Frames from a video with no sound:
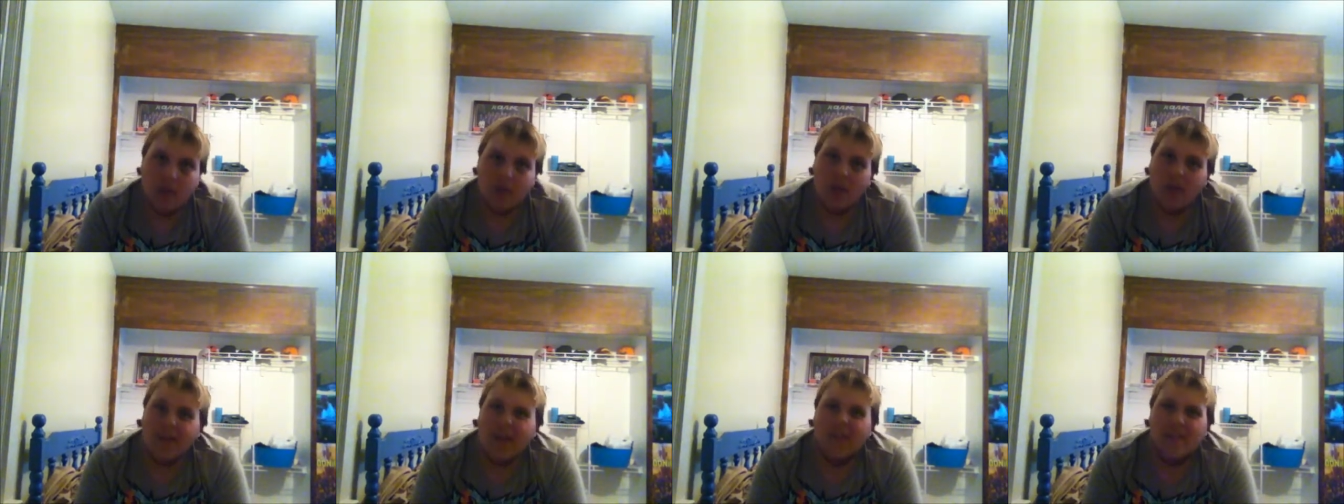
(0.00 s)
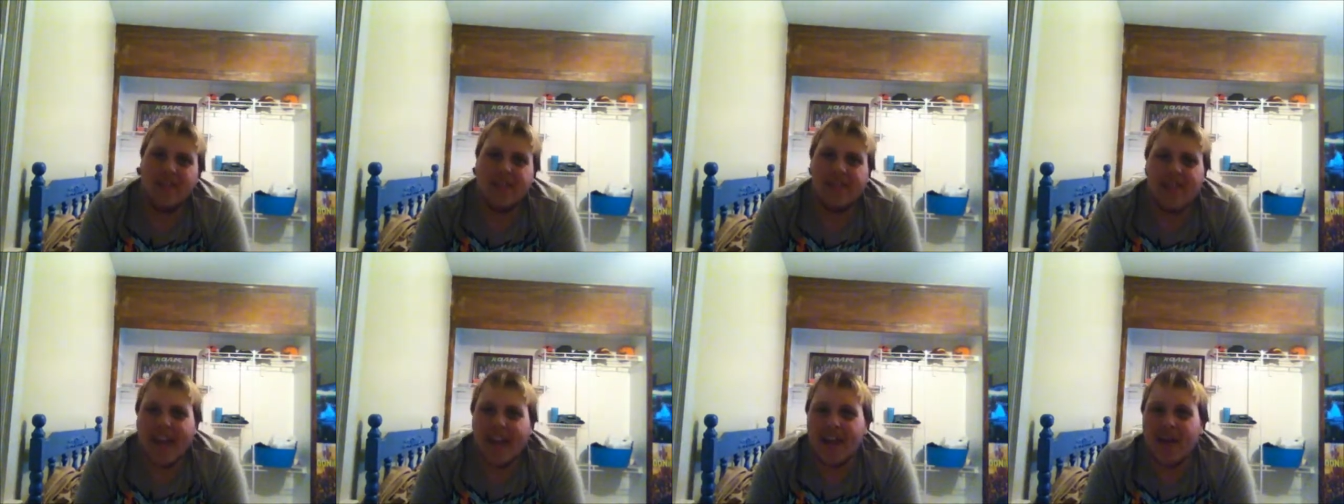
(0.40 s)
uh, the
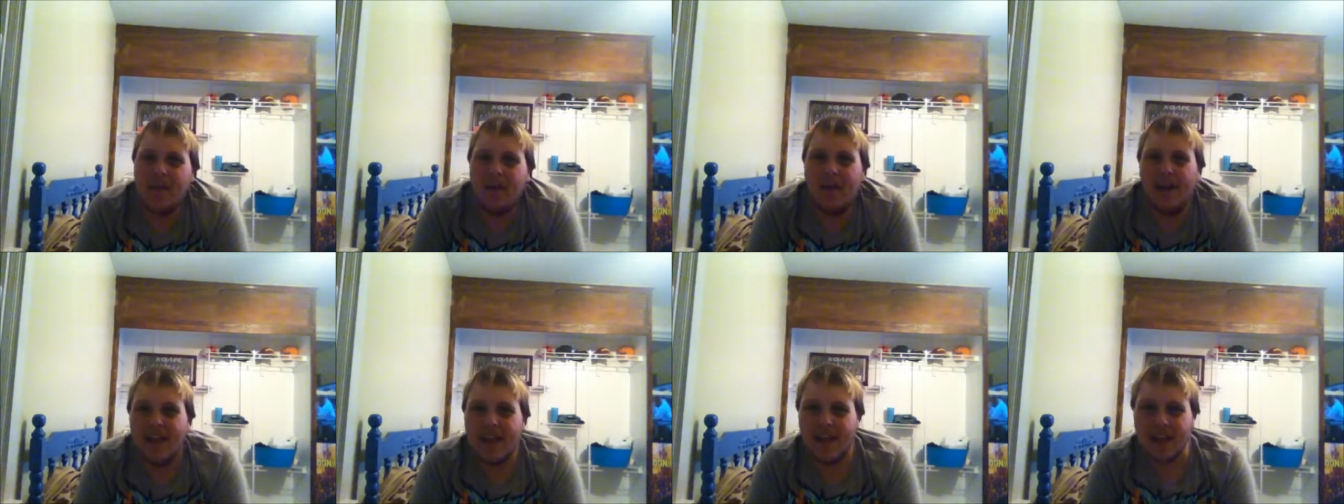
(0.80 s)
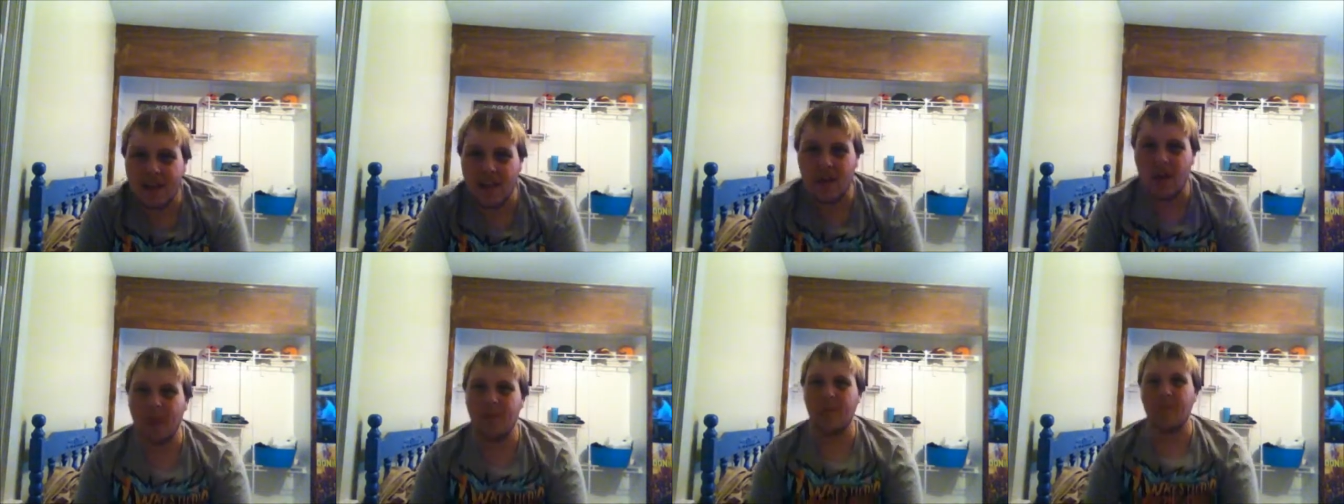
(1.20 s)
second one is
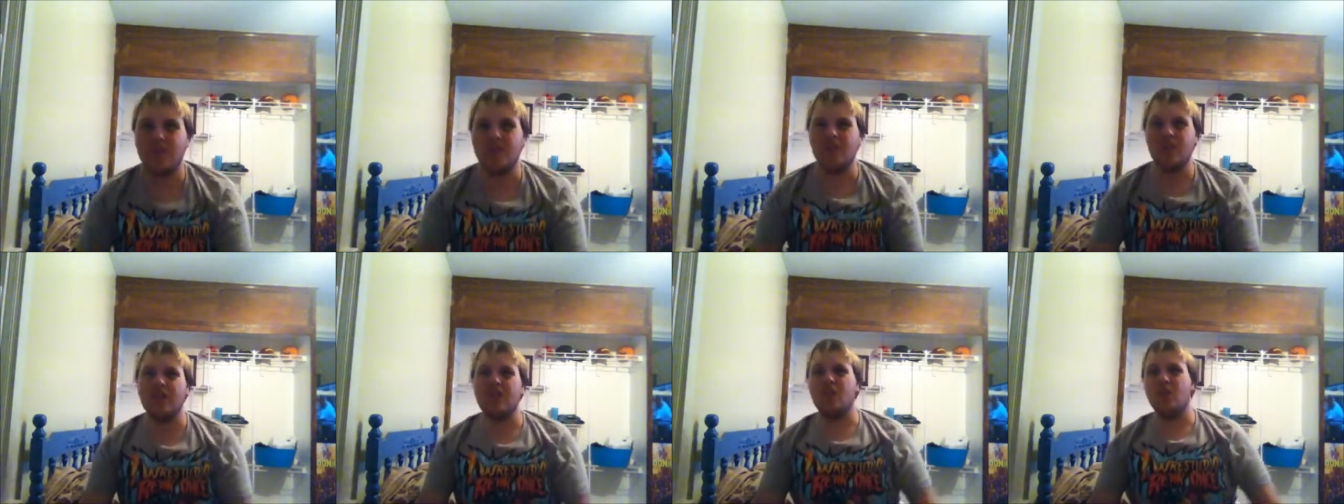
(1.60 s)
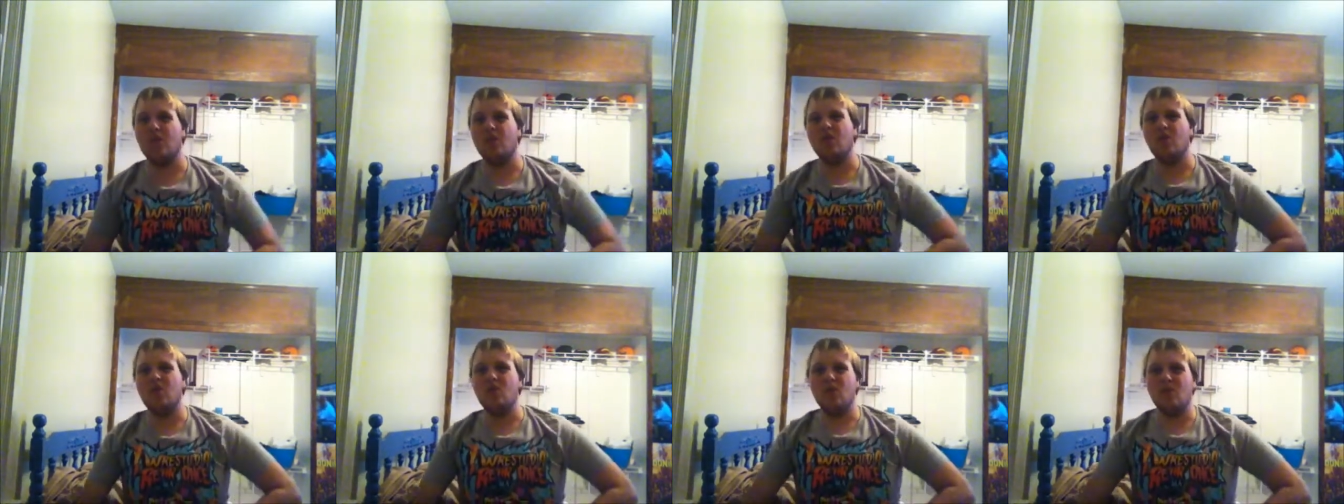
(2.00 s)
called Munchie
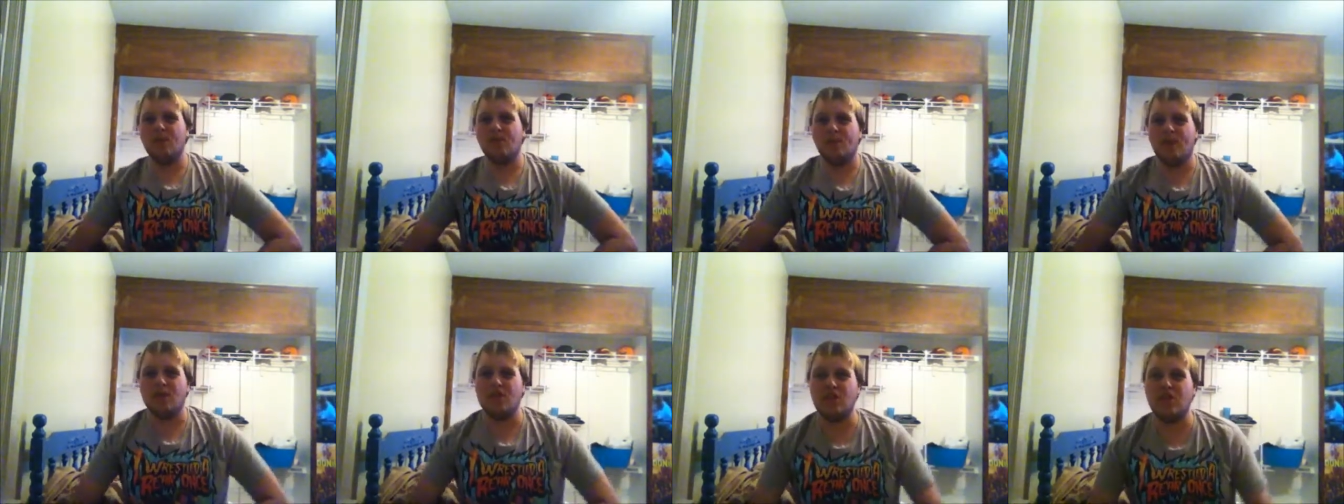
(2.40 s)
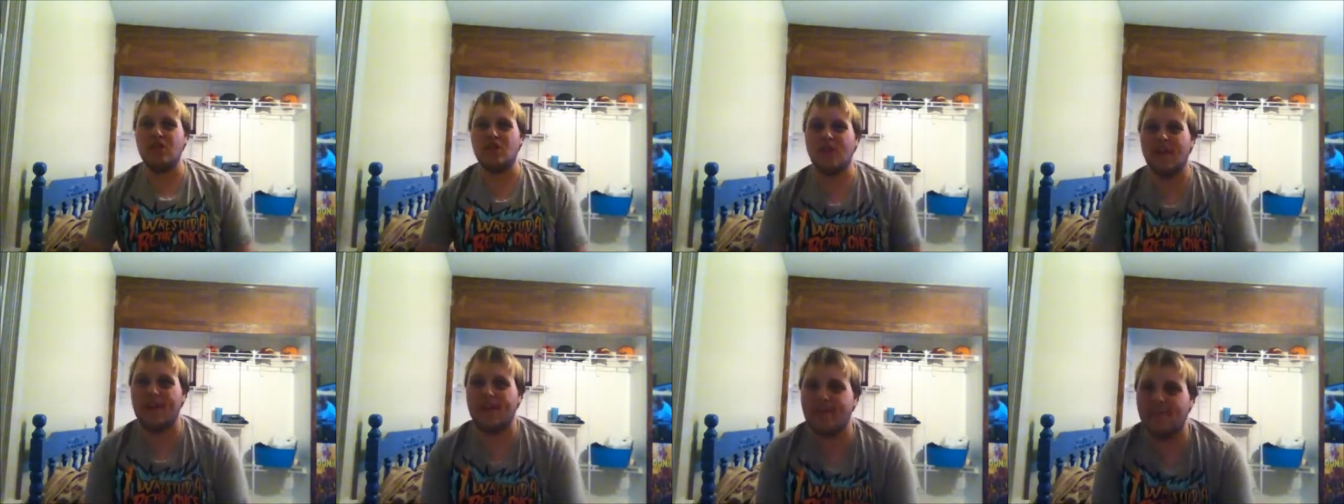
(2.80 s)
2, Munchie
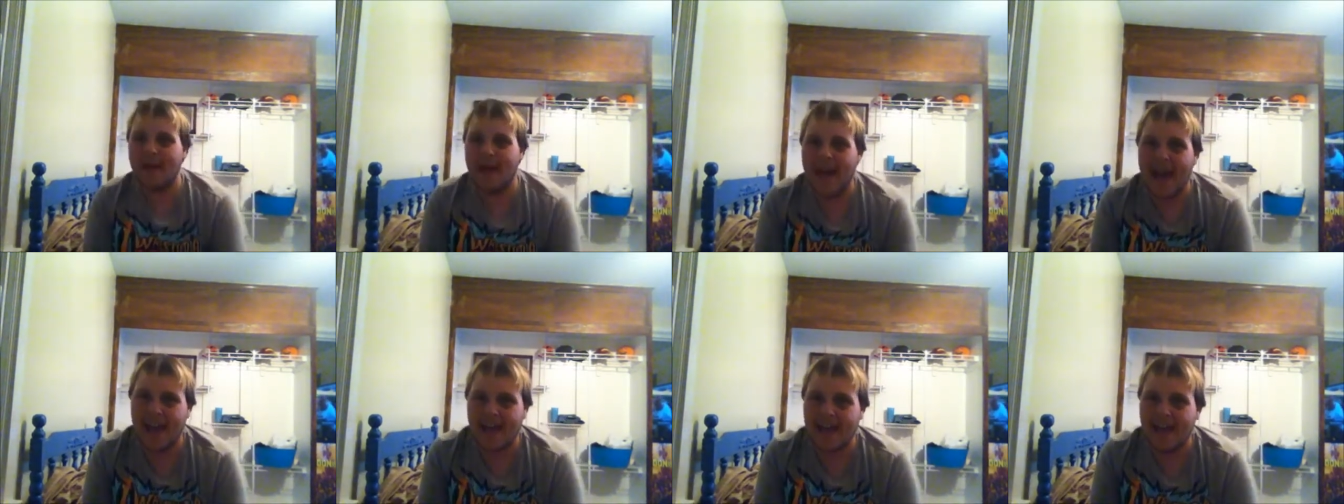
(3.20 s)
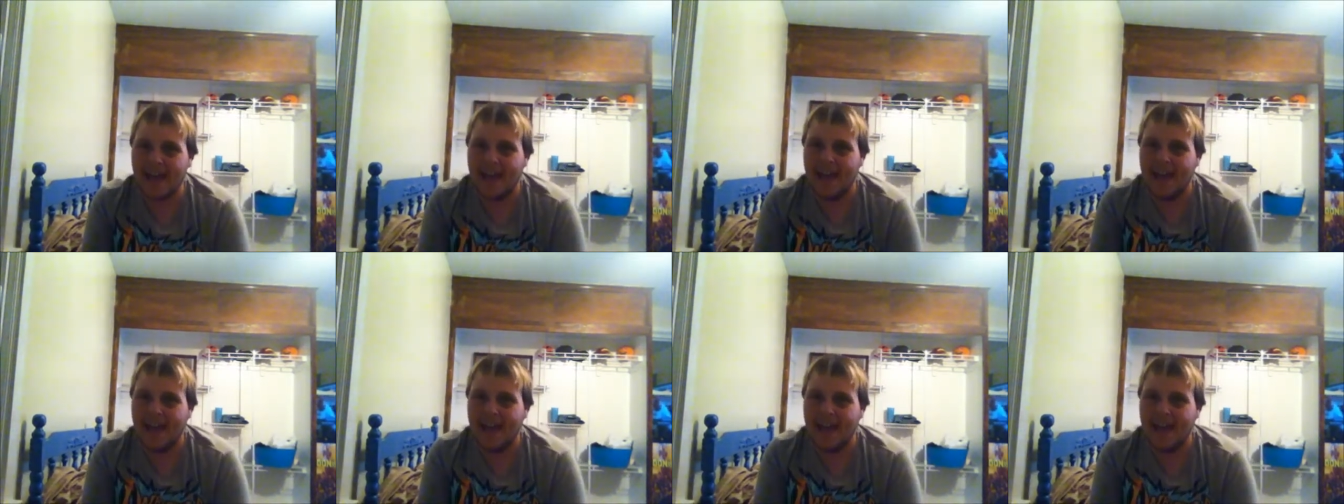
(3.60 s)
Strikes Back.